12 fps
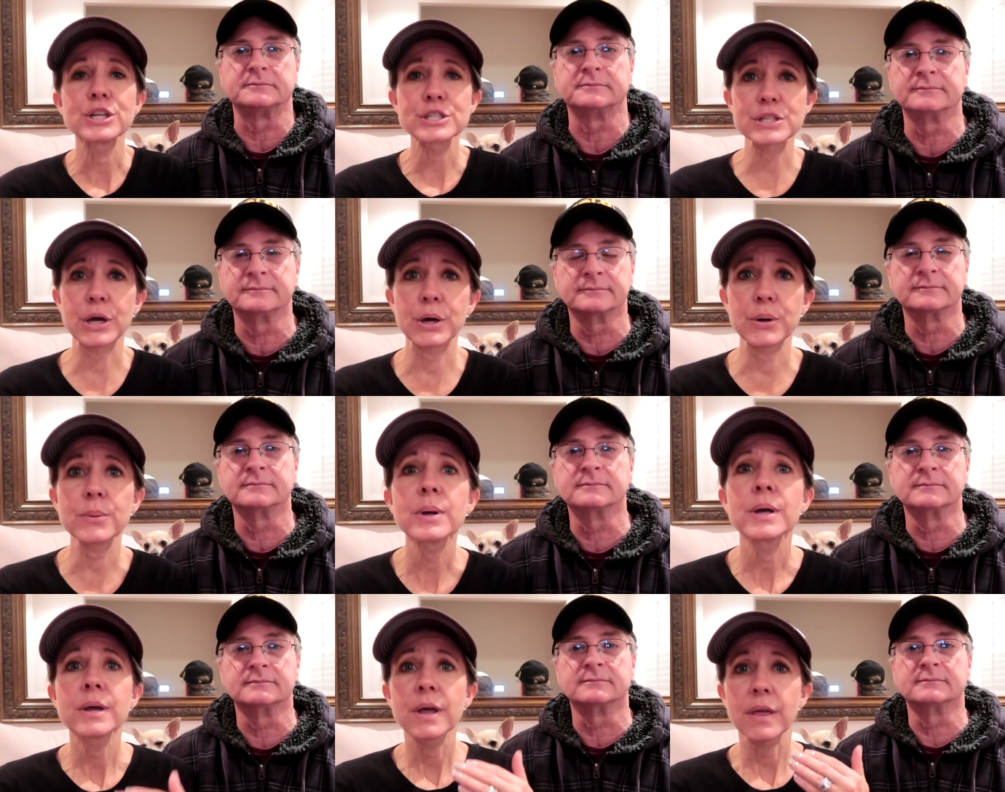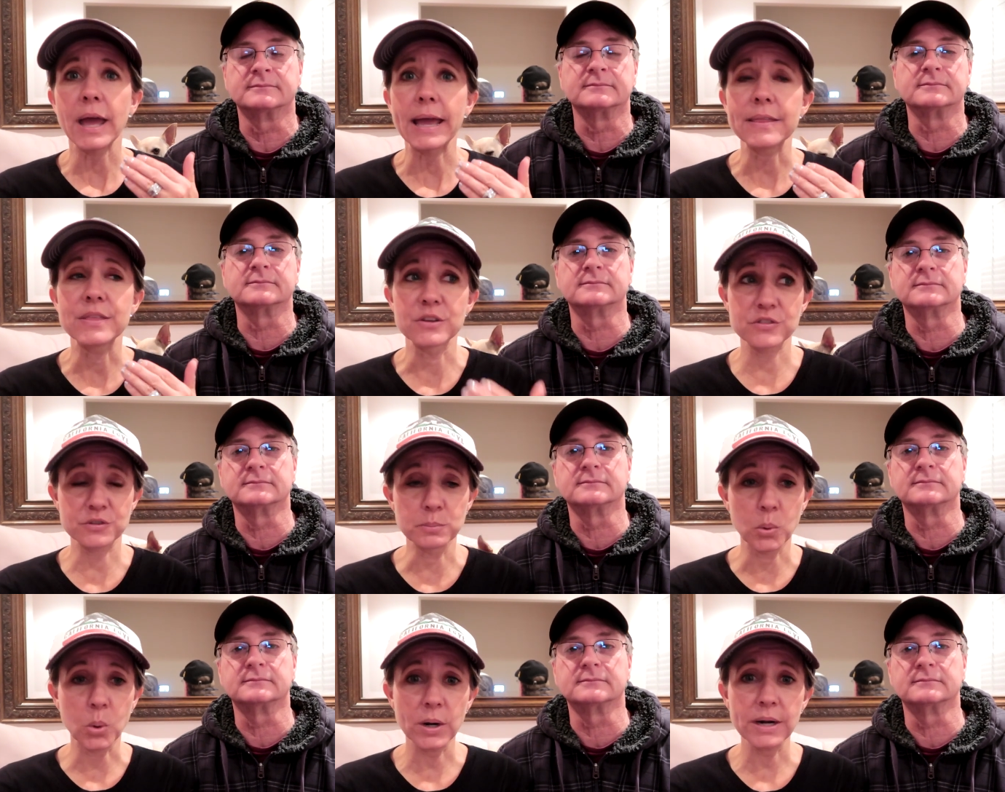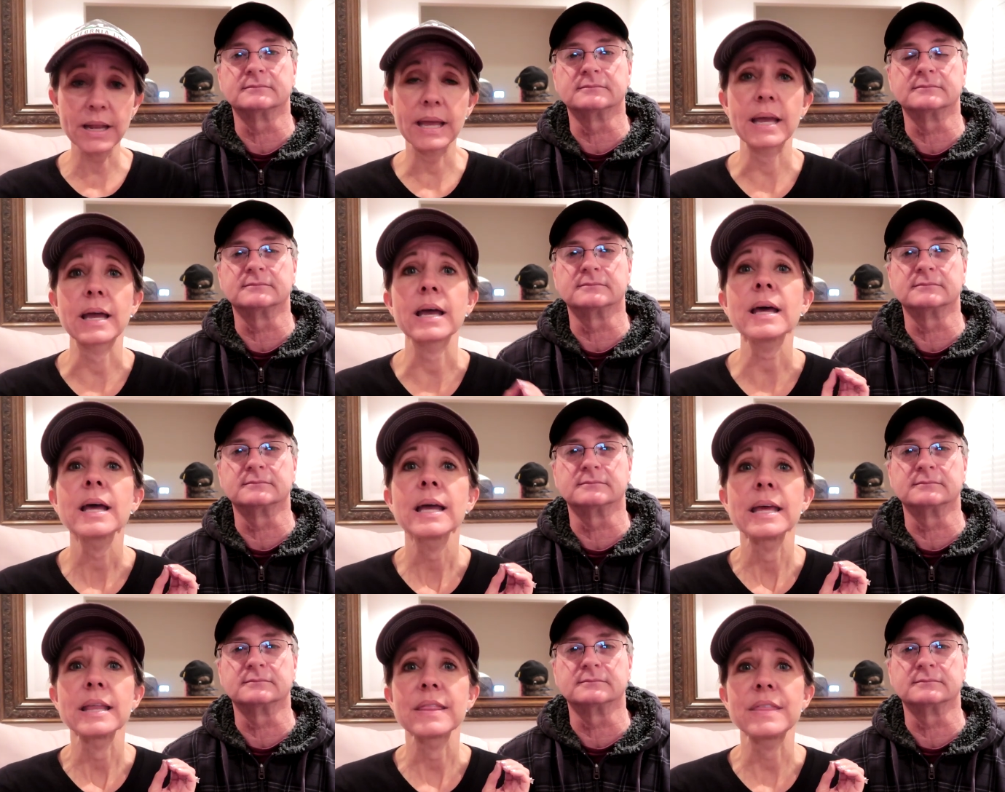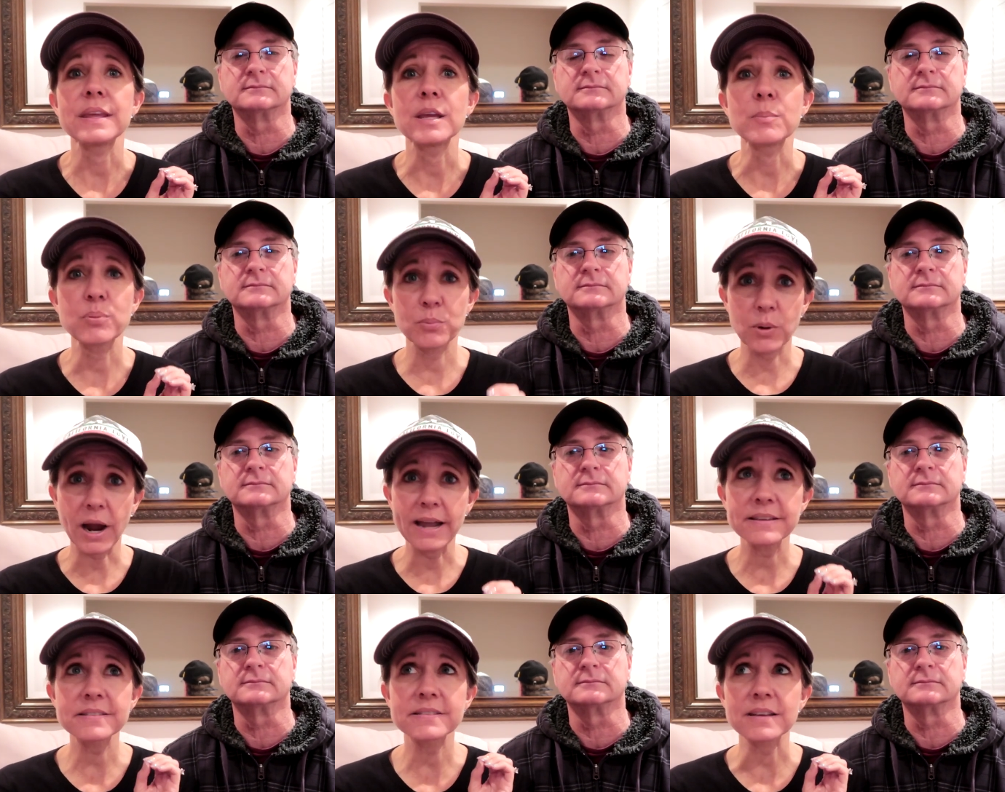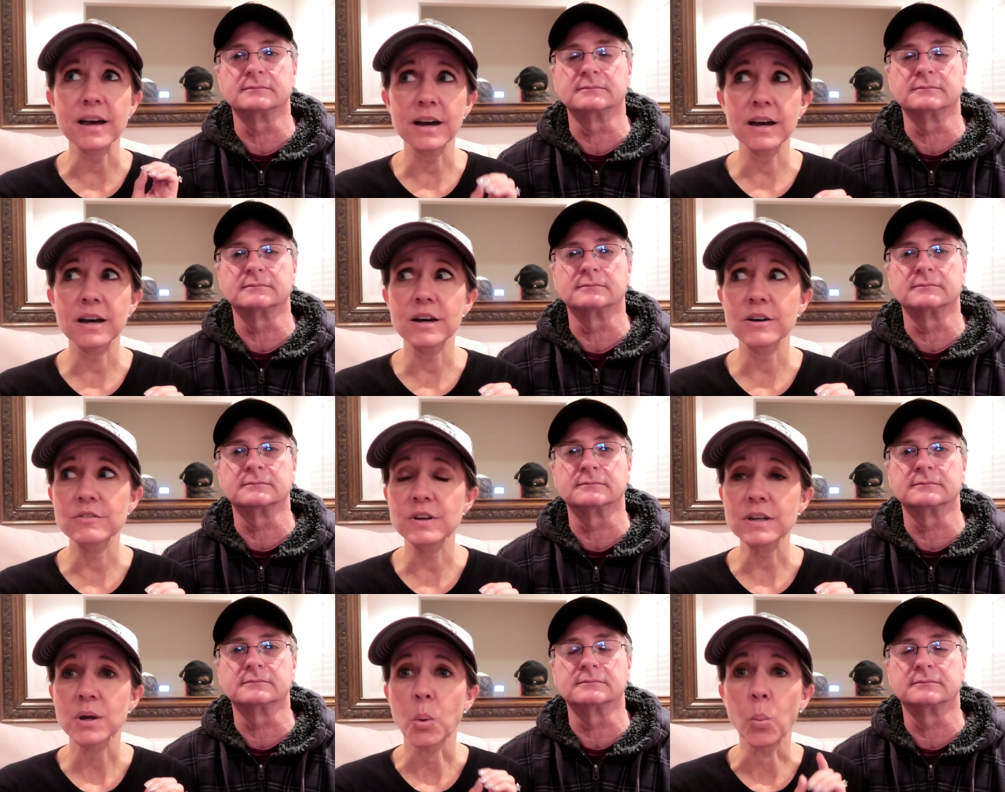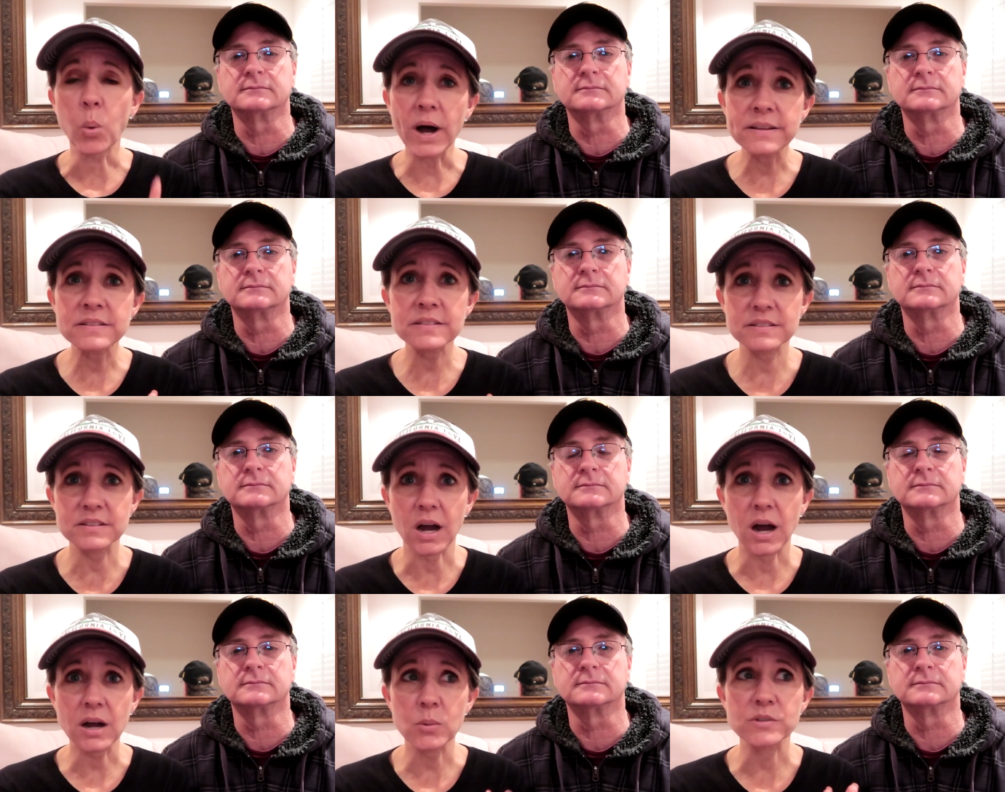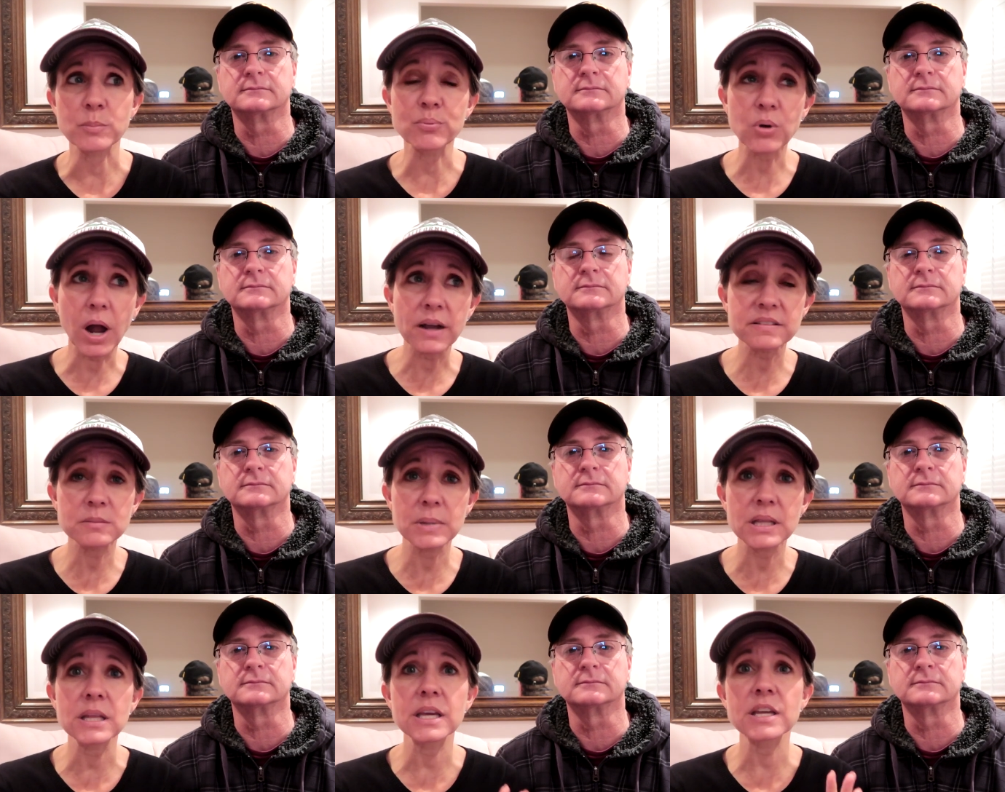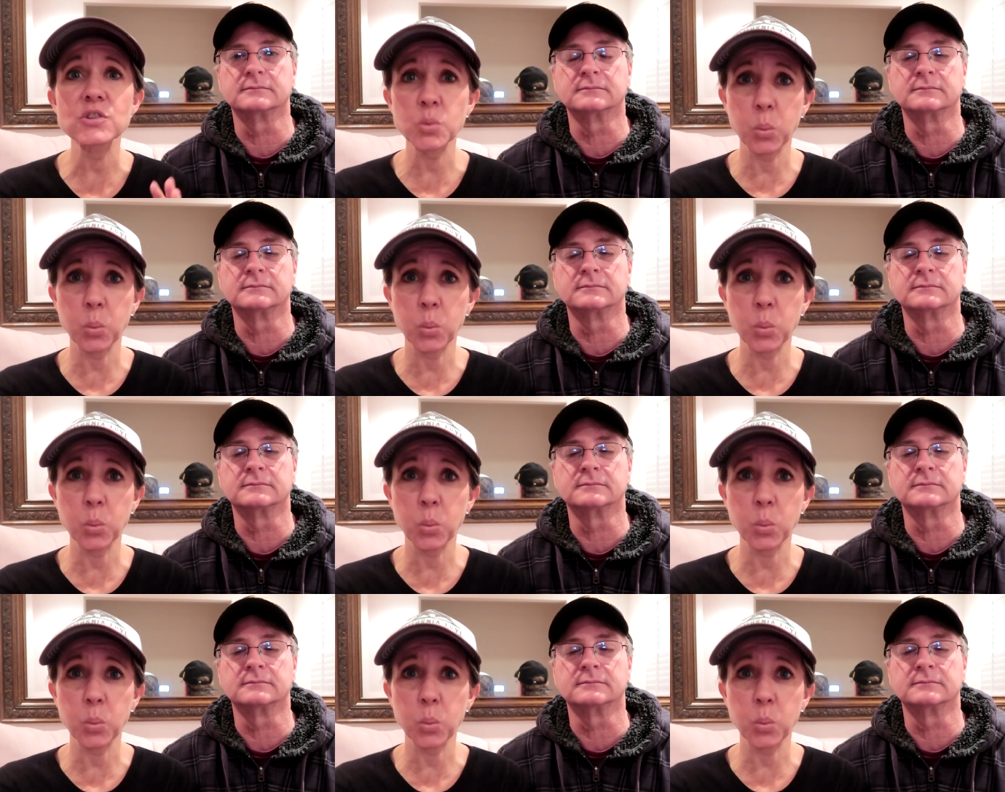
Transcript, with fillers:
Speaker 1: So this morning, the price of one stock was approximately